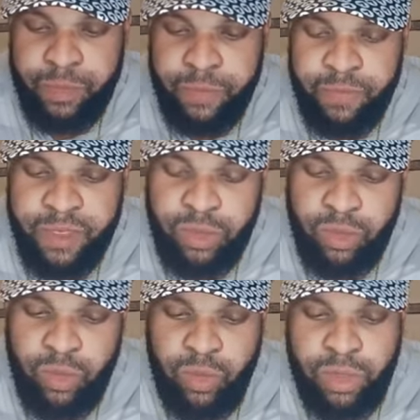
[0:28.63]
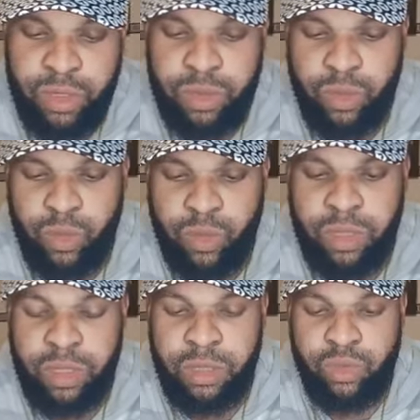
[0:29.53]
Investor
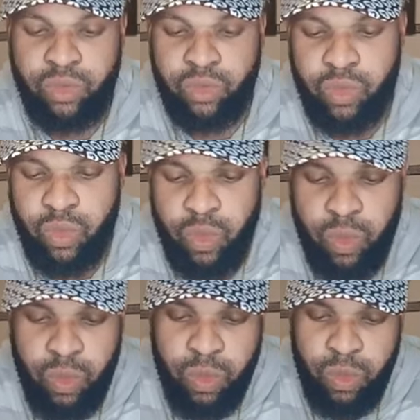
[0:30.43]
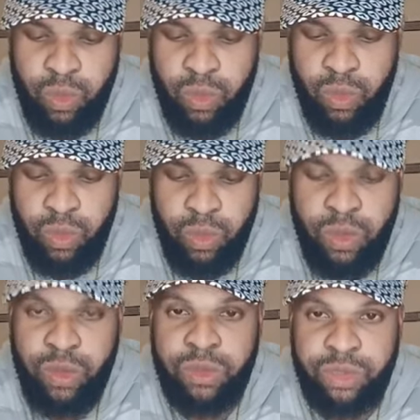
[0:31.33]
Enogie to
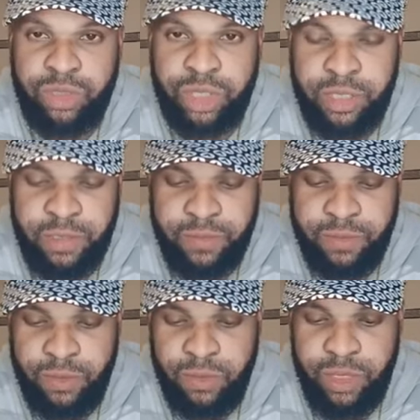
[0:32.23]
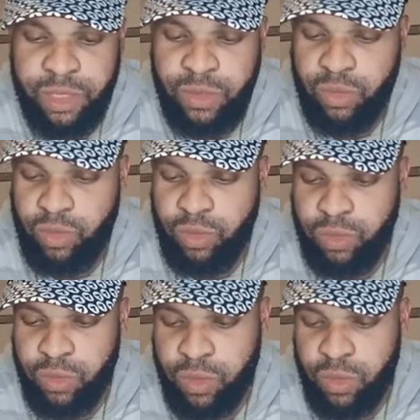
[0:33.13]
share this video. Thank you so
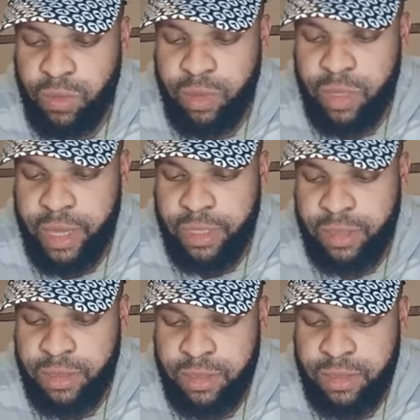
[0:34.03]
much for coming, guys.